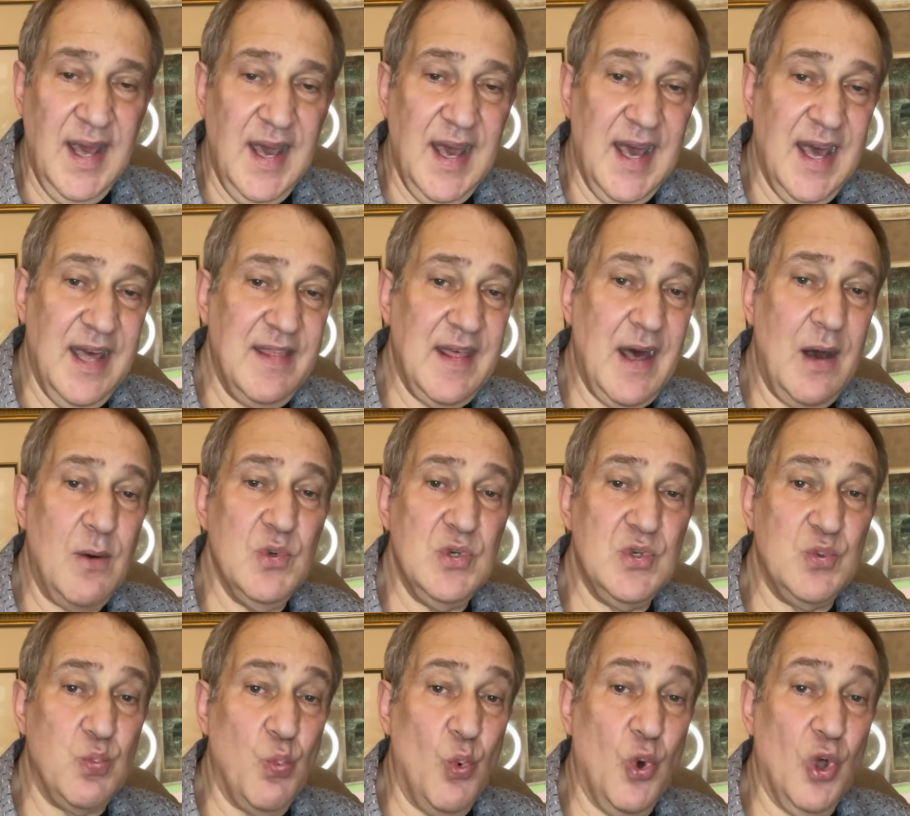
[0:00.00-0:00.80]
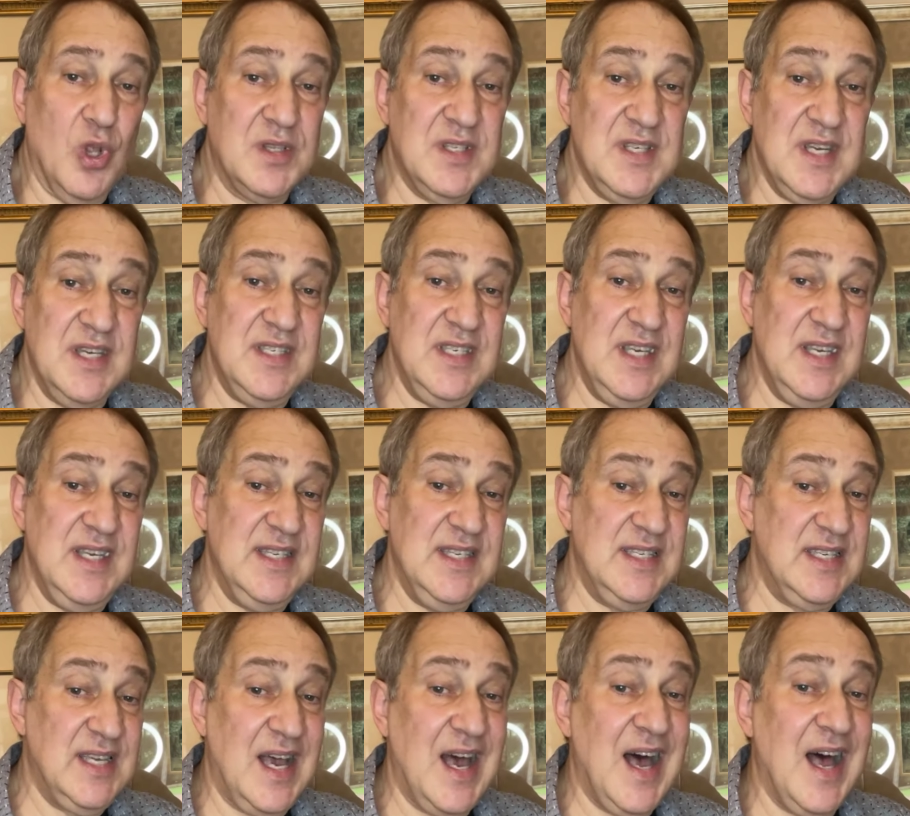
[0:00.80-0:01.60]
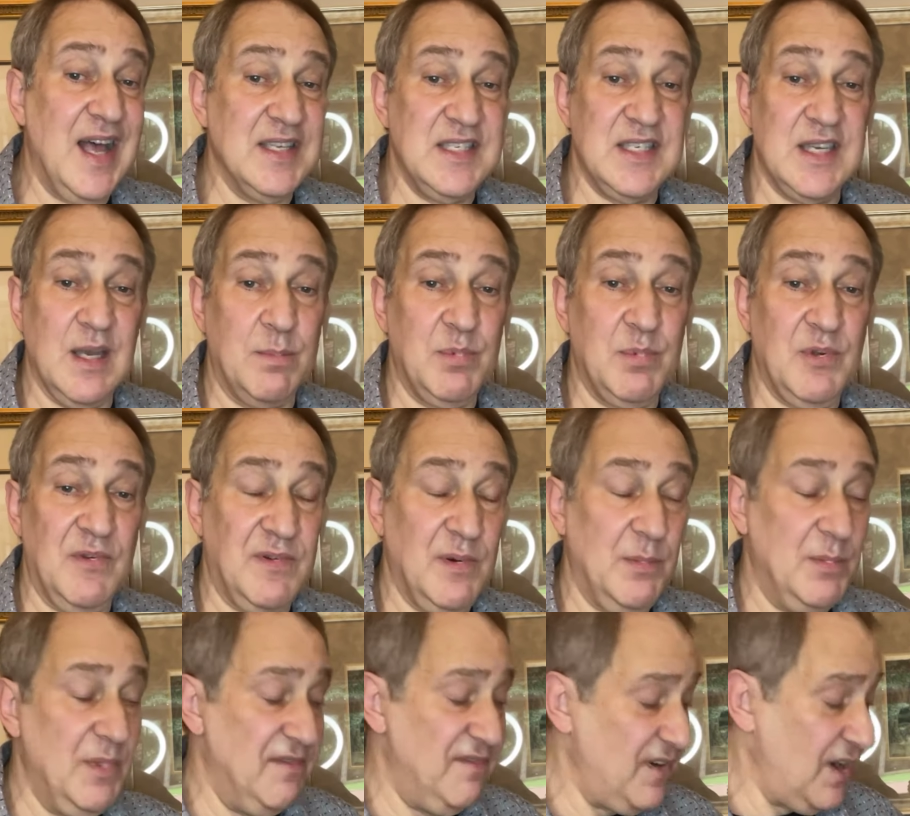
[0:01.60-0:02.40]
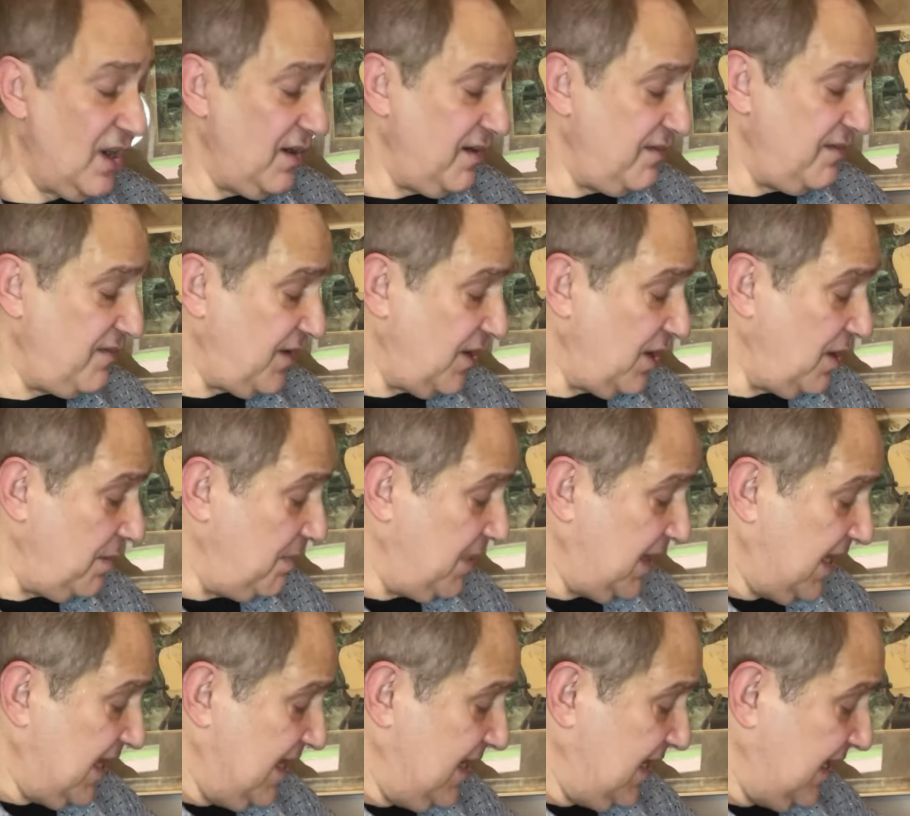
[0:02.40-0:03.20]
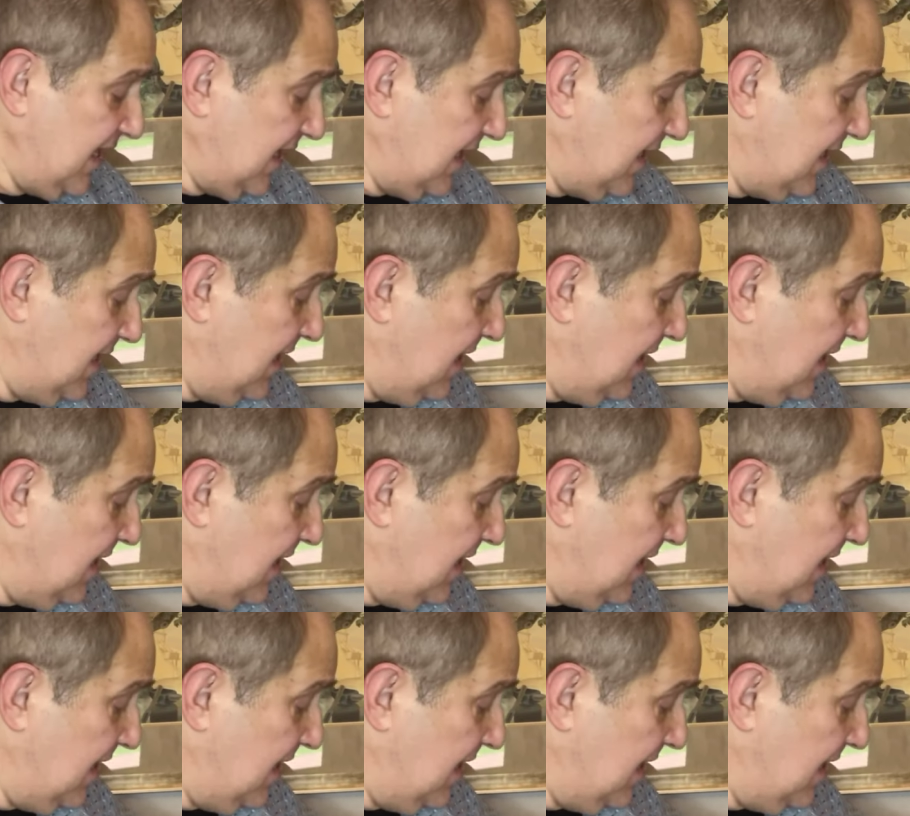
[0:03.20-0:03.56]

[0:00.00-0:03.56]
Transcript: And that was Walt Disney's concept from the very, very beginning.